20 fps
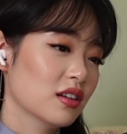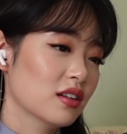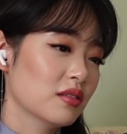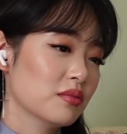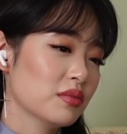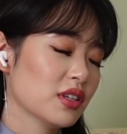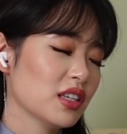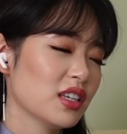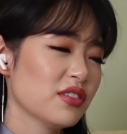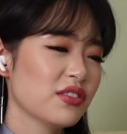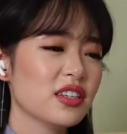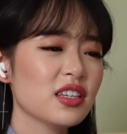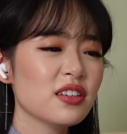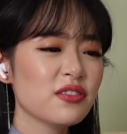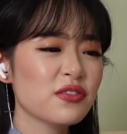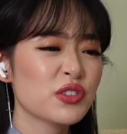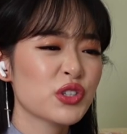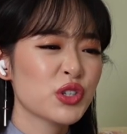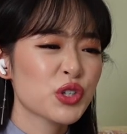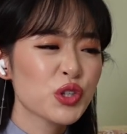But even
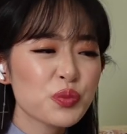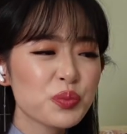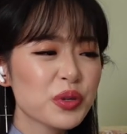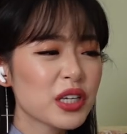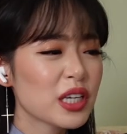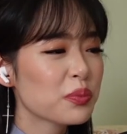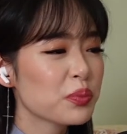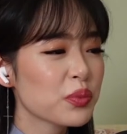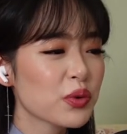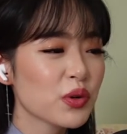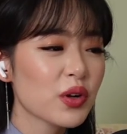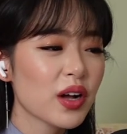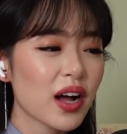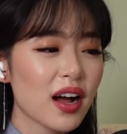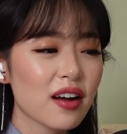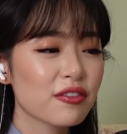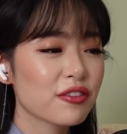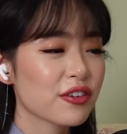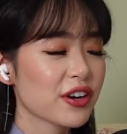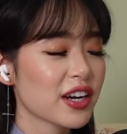if two people
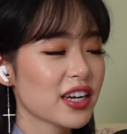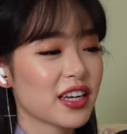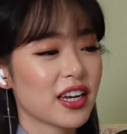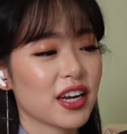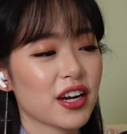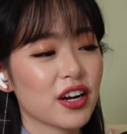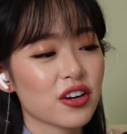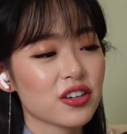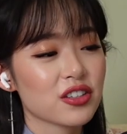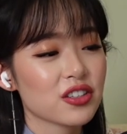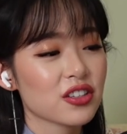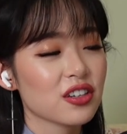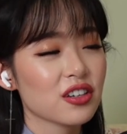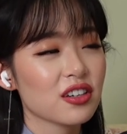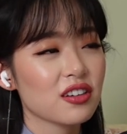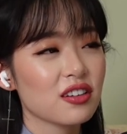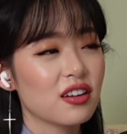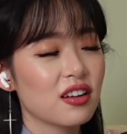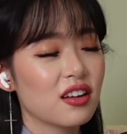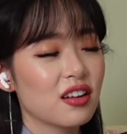have great
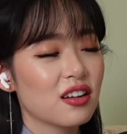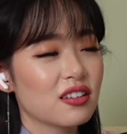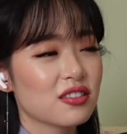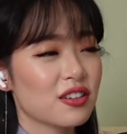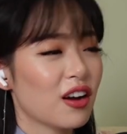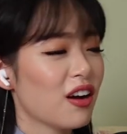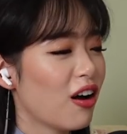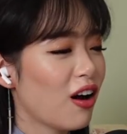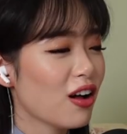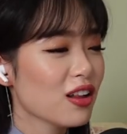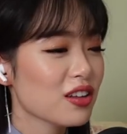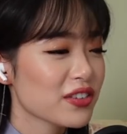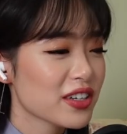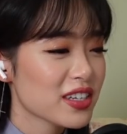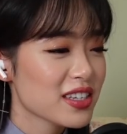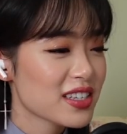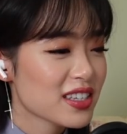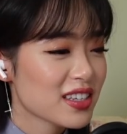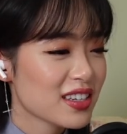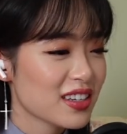character, not all of
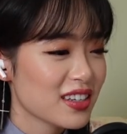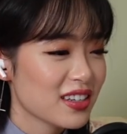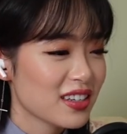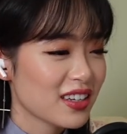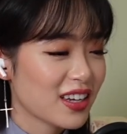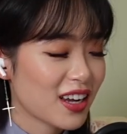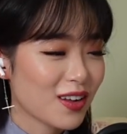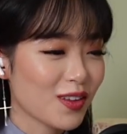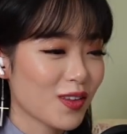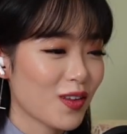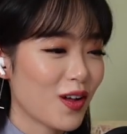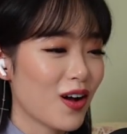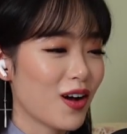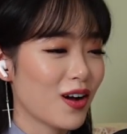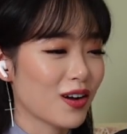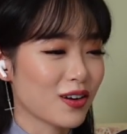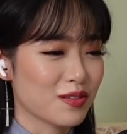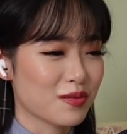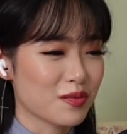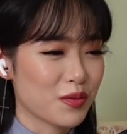us can get
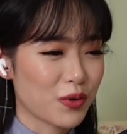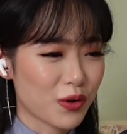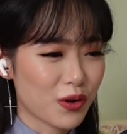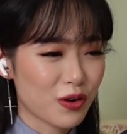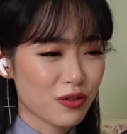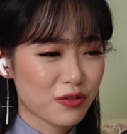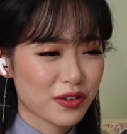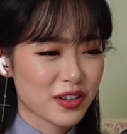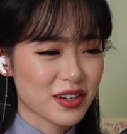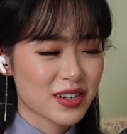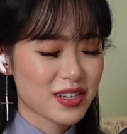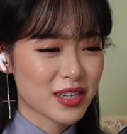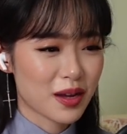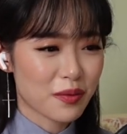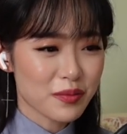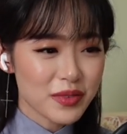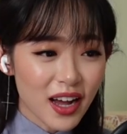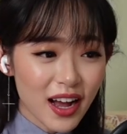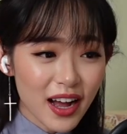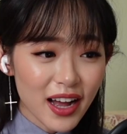along. Moreover,
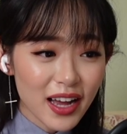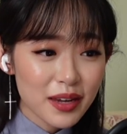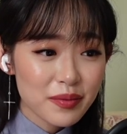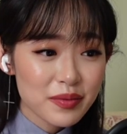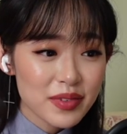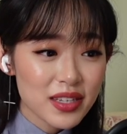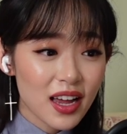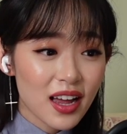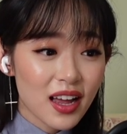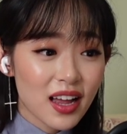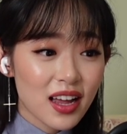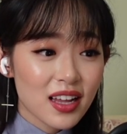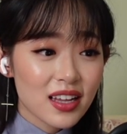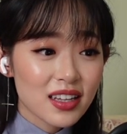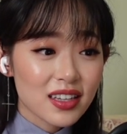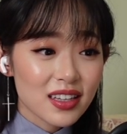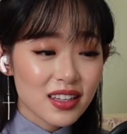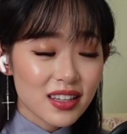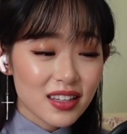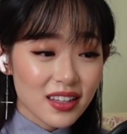sometimes
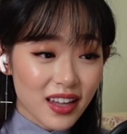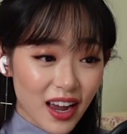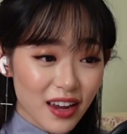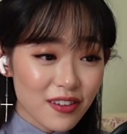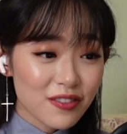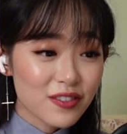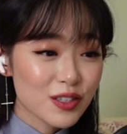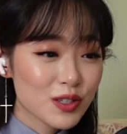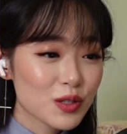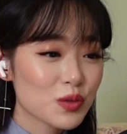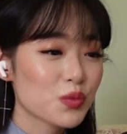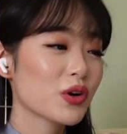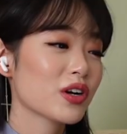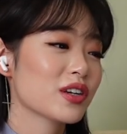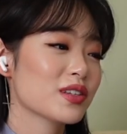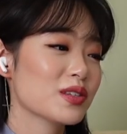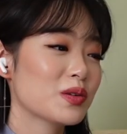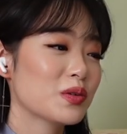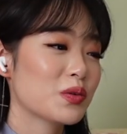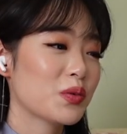life just
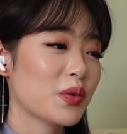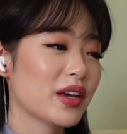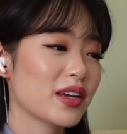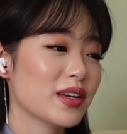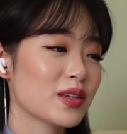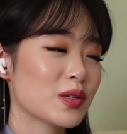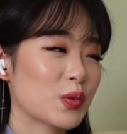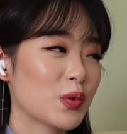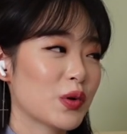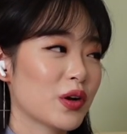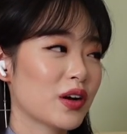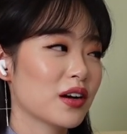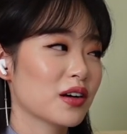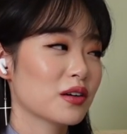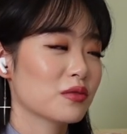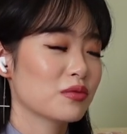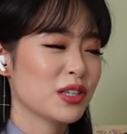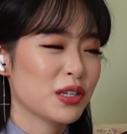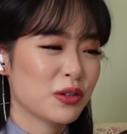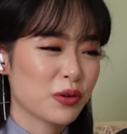works in ways where
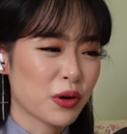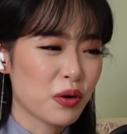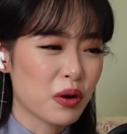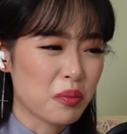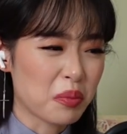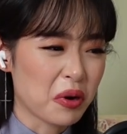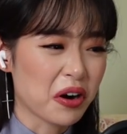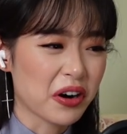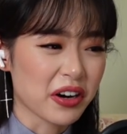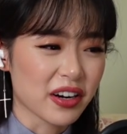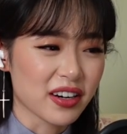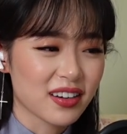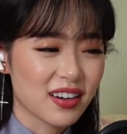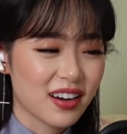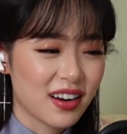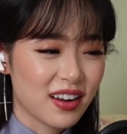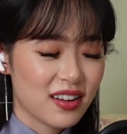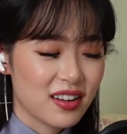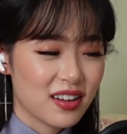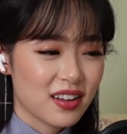we grow apart.
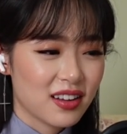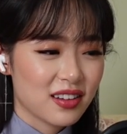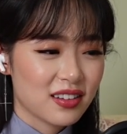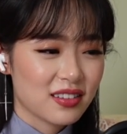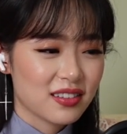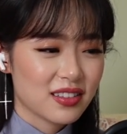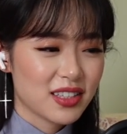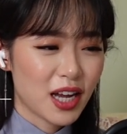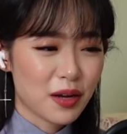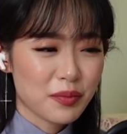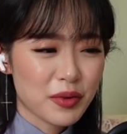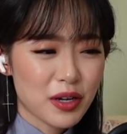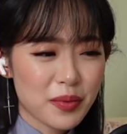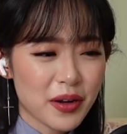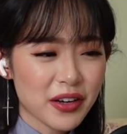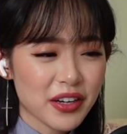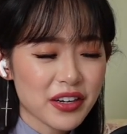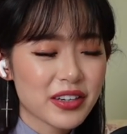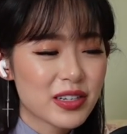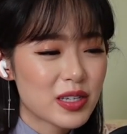Tell me
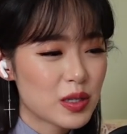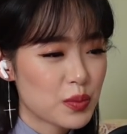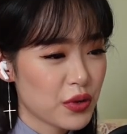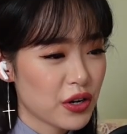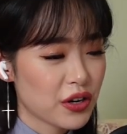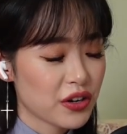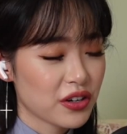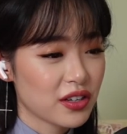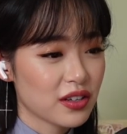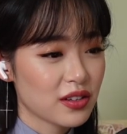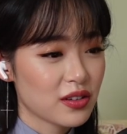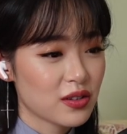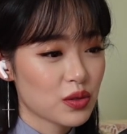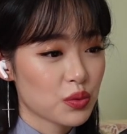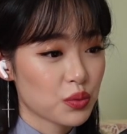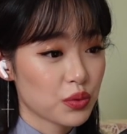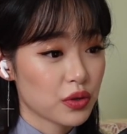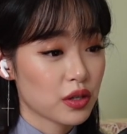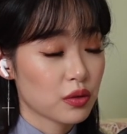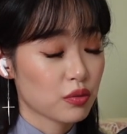about your
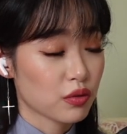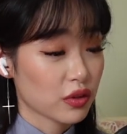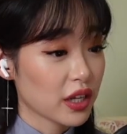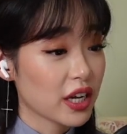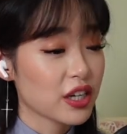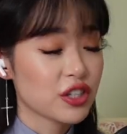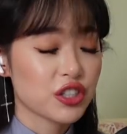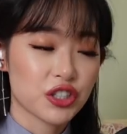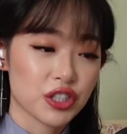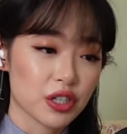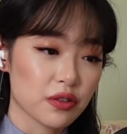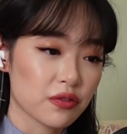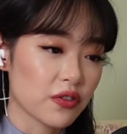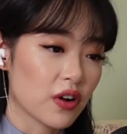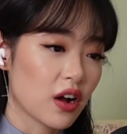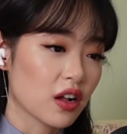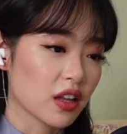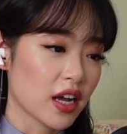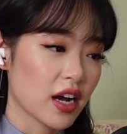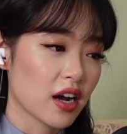experience with relationship
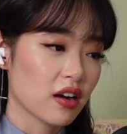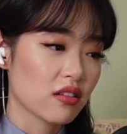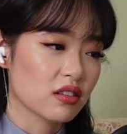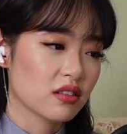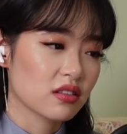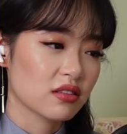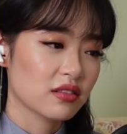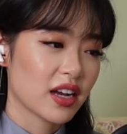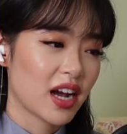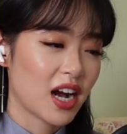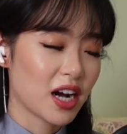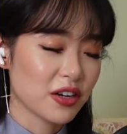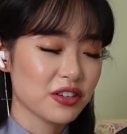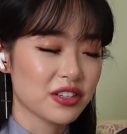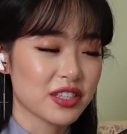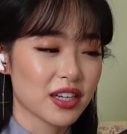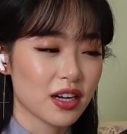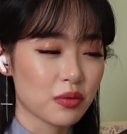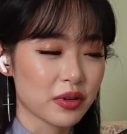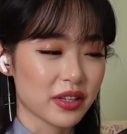fallout and how you
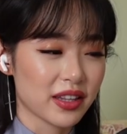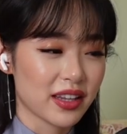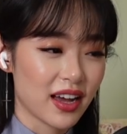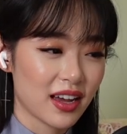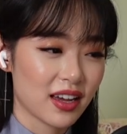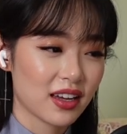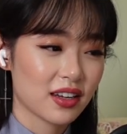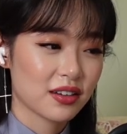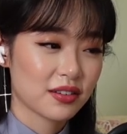dealt with that.